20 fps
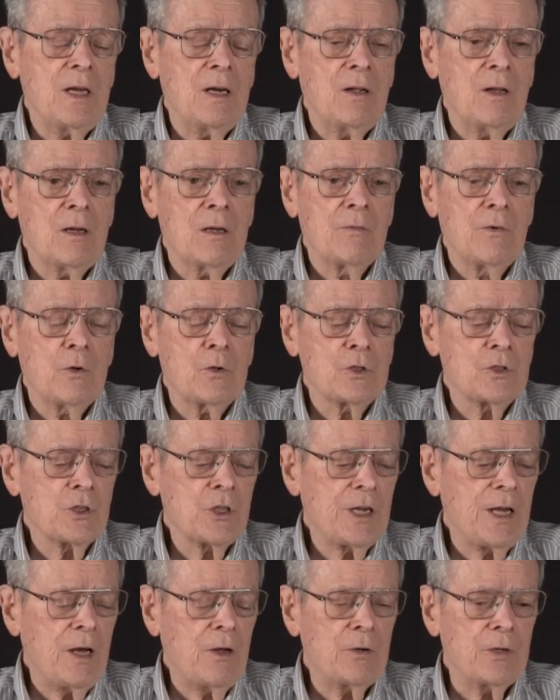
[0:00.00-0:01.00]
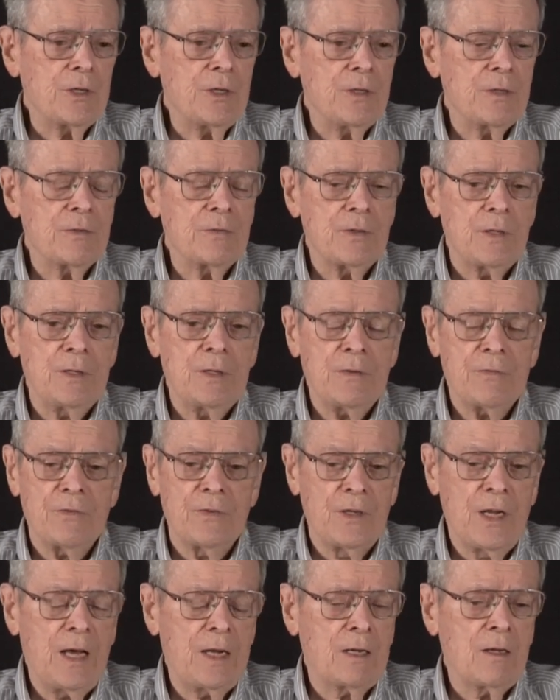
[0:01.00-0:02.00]
all of Orange County, if
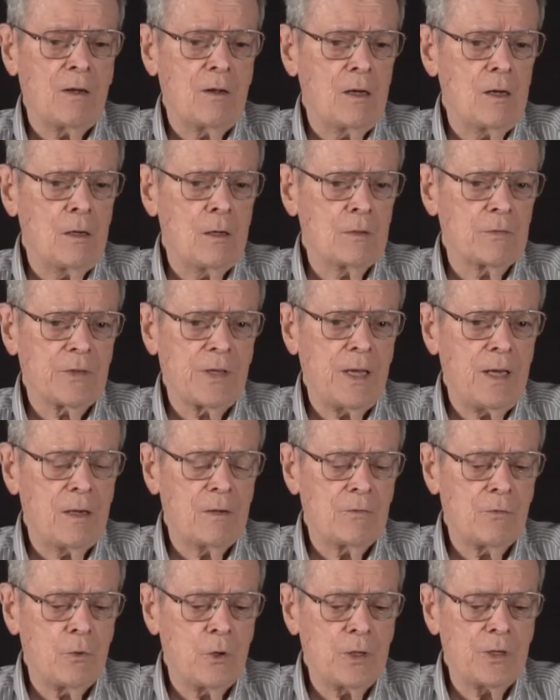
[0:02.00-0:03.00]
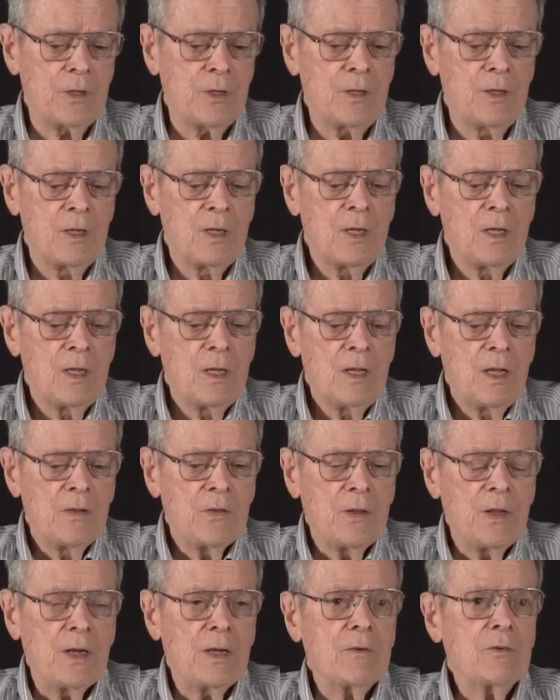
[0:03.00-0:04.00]
not all of California,
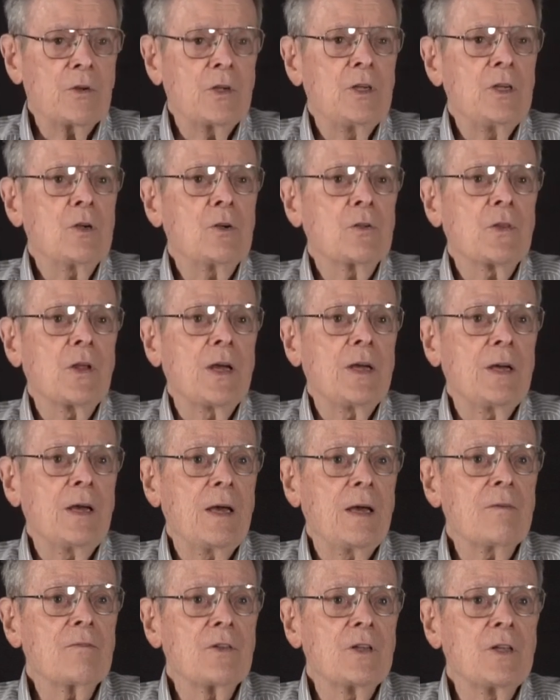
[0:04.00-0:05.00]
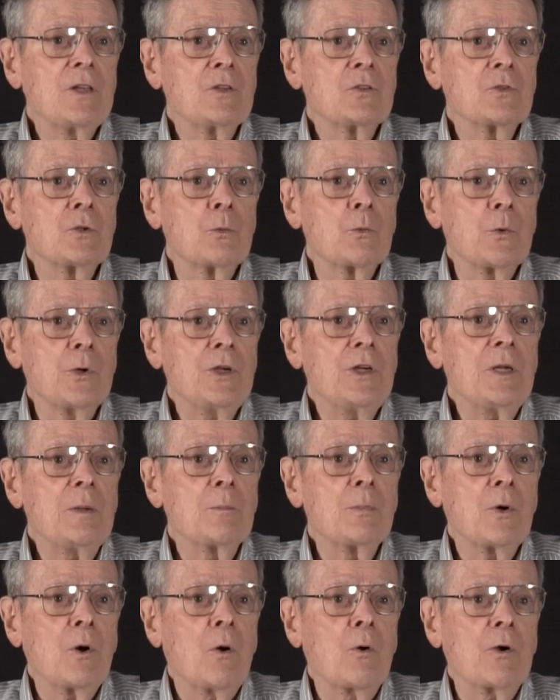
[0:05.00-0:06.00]
every year they have these reading
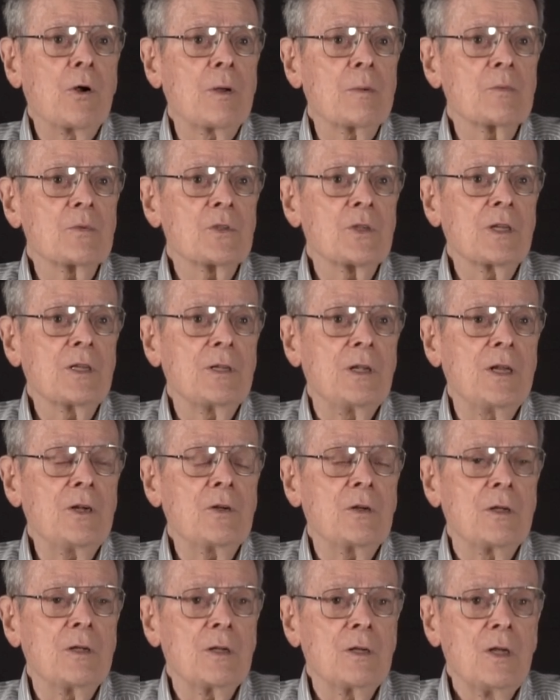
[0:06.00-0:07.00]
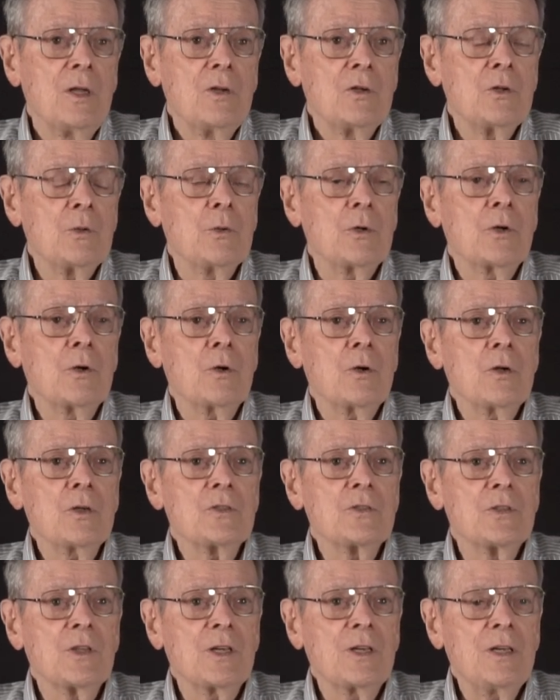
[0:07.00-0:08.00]
programs to
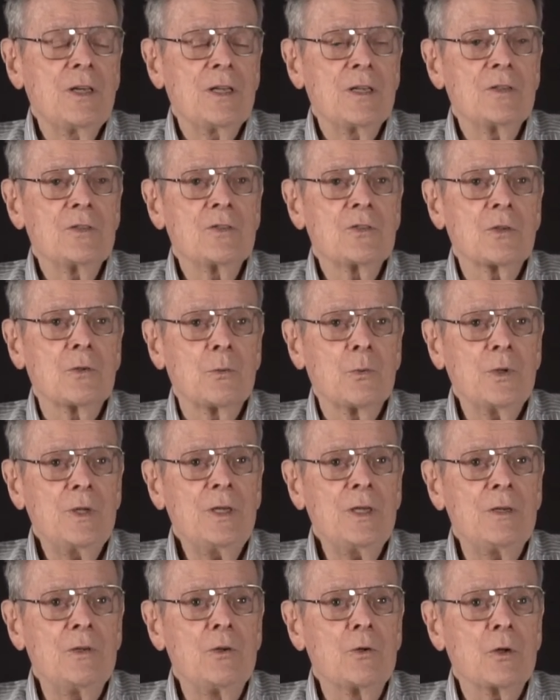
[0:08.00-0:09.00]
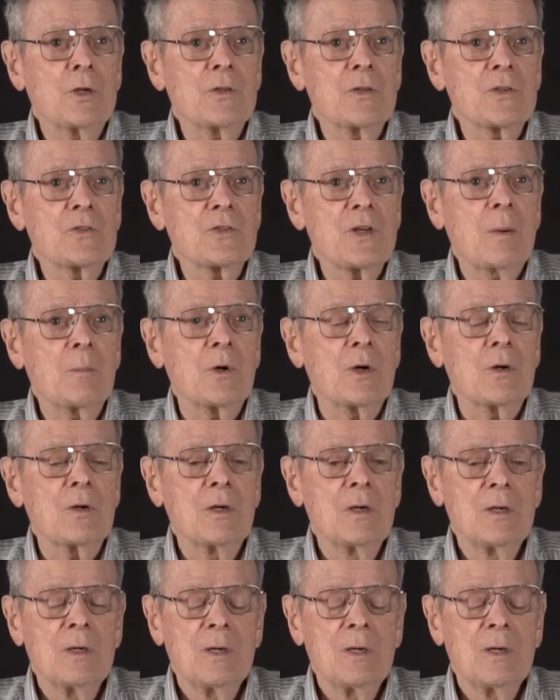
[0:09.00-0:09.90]
encourage the kids to read during the summer.